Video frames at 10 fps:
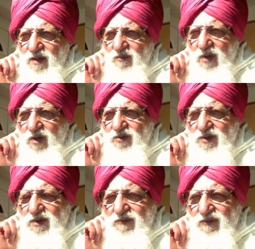the mouth.
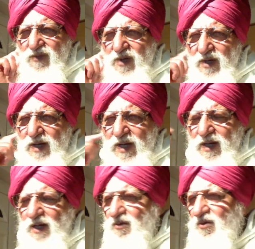Take
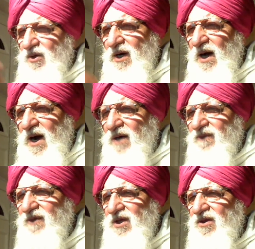it to your heart,
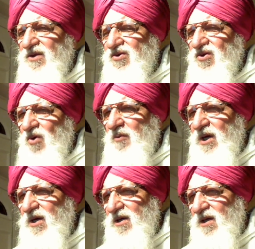which is the
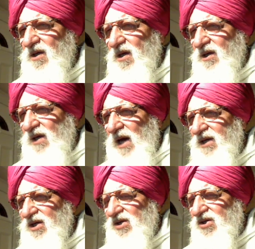stomach,
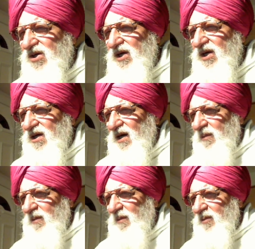digest it
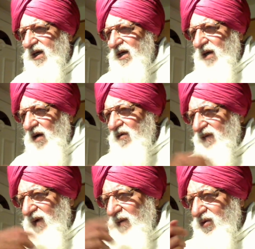and bring it out
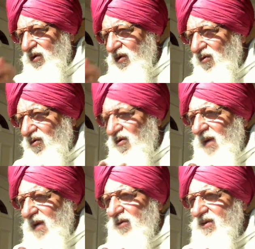from your own
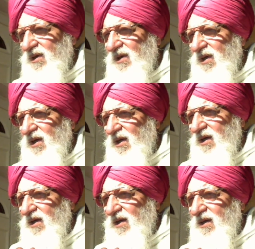mouth
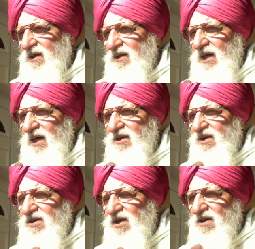that
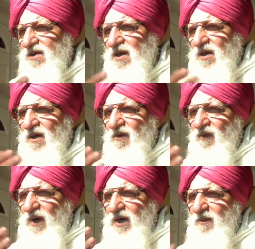this is
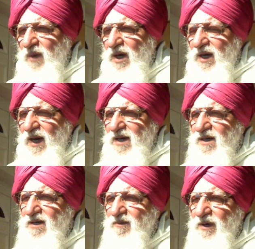what my
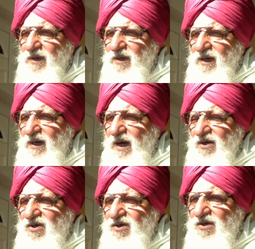elder brother
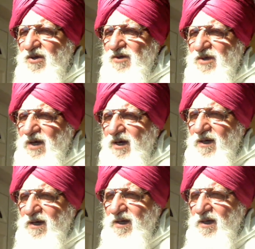Christ Jesus said,
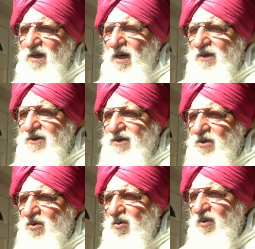or
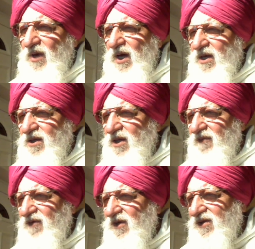Satguru Nanak
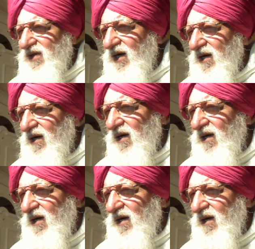Dev Ji said,